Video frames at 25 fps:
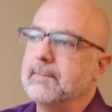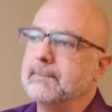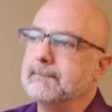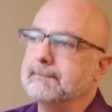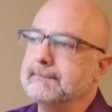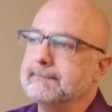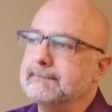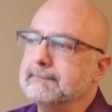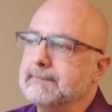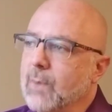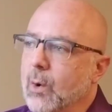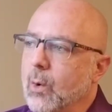
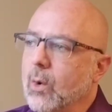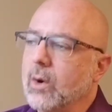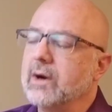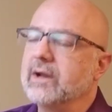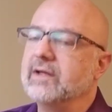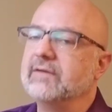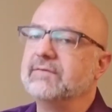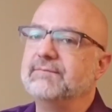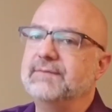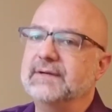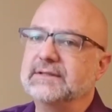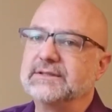more
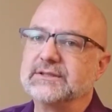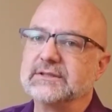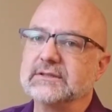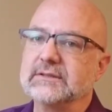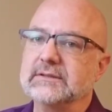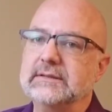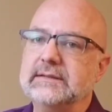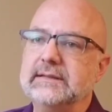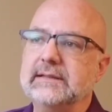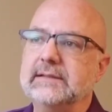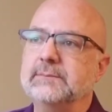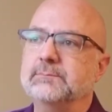
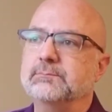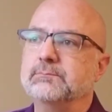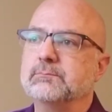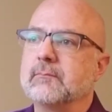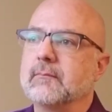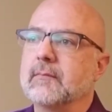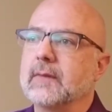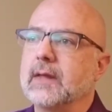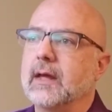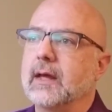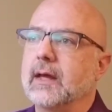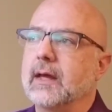efficiently,
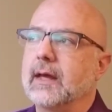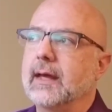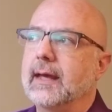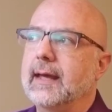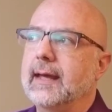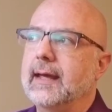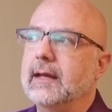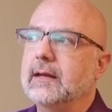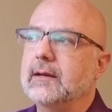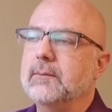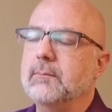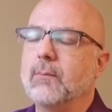
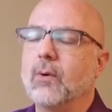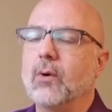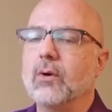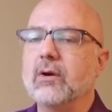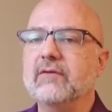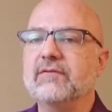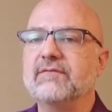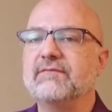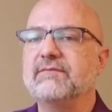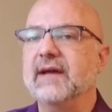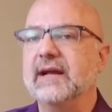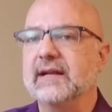and more
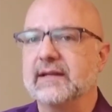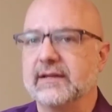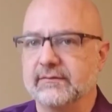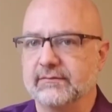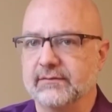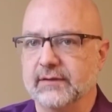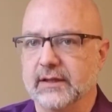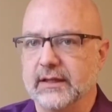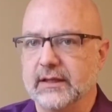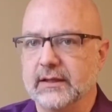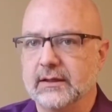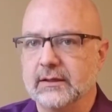
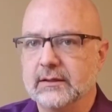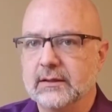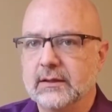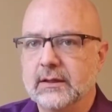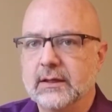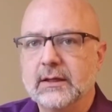effectively.